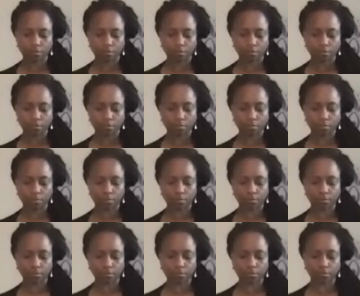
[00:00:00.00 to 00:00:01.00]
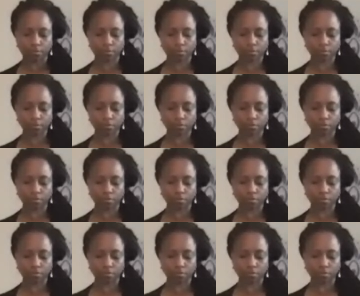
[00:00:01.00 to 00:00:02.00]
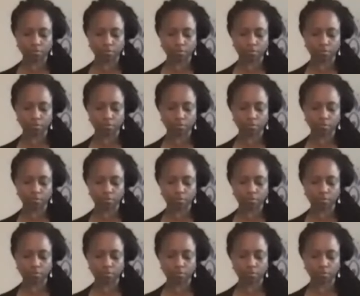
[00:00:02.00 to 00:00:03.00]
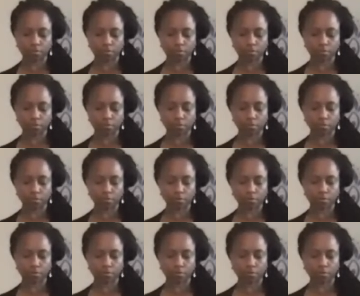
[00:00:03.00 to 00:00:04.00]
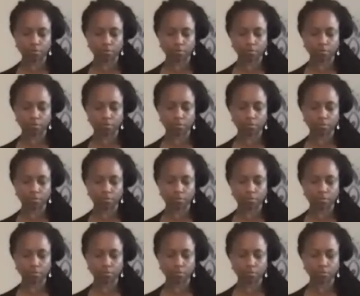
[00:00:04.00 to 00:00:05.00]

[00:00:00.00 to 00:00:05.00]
Nobody speaks.